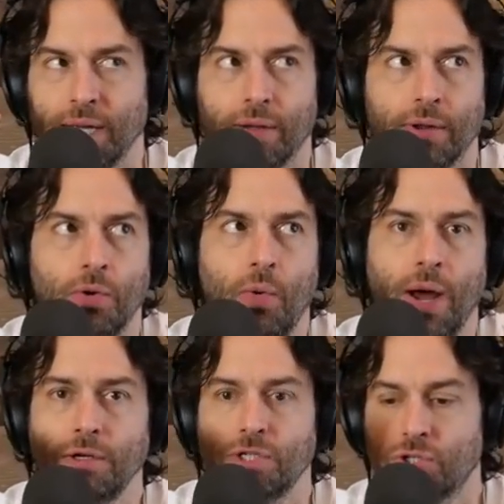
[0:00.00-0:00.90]
I'm like, well,
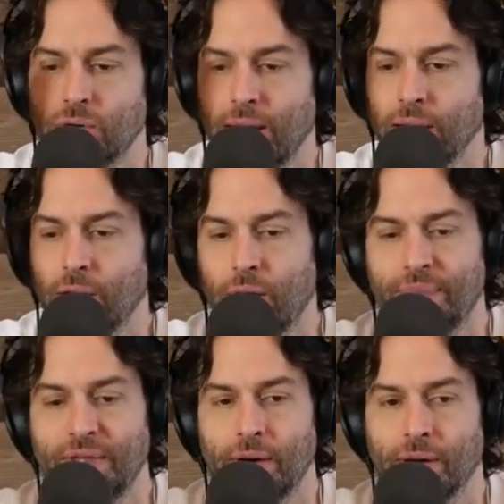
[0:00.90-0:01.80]
why don't you try and go
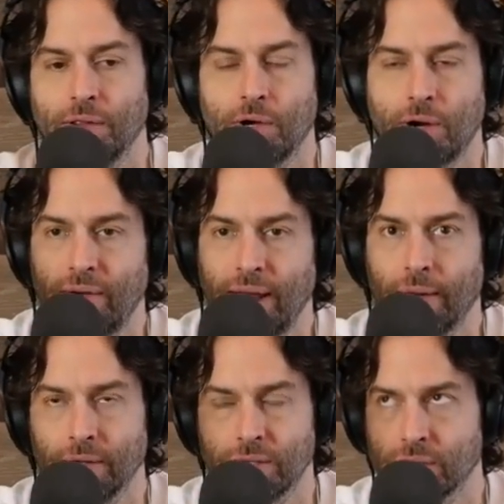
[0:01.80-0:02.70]
up there and look
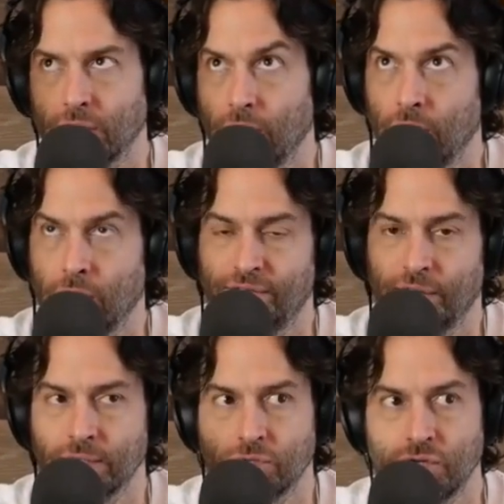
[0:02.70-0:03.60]
around? she was like, oh,
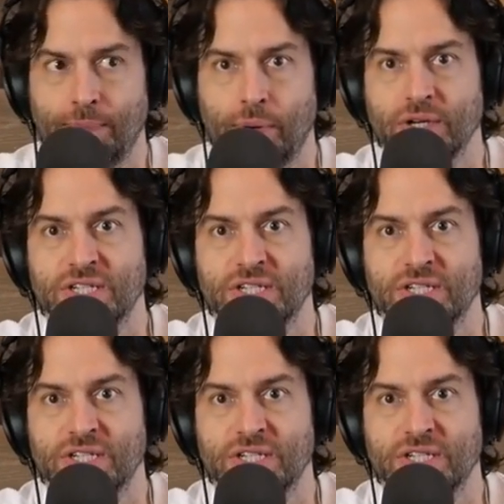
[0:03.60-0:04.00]
fine. So she put